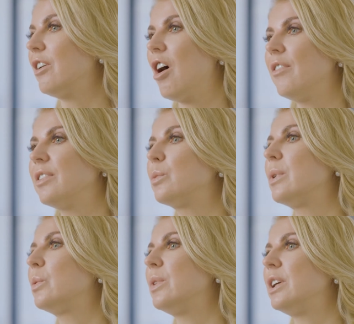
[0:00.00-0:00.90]
often
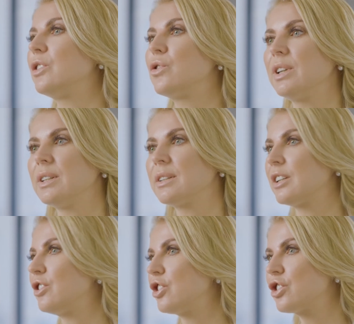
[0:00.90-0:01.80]
when we treat
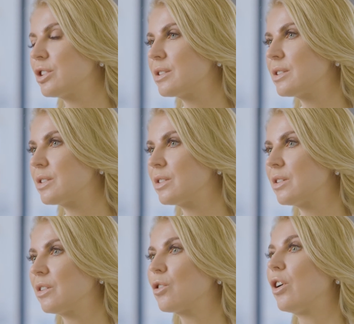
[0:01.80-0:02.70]
conditions,
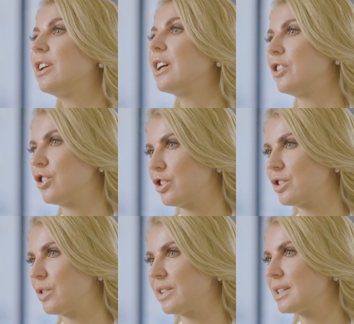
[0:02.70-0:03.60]
chronic
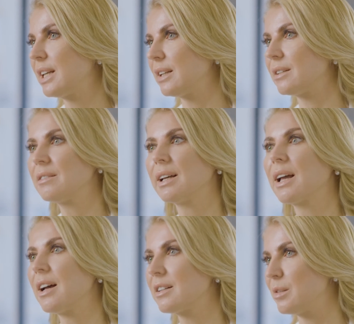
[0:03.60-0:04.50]
conditions of the skin,
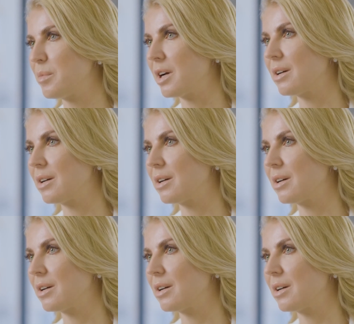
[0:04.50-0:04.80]
like eczema,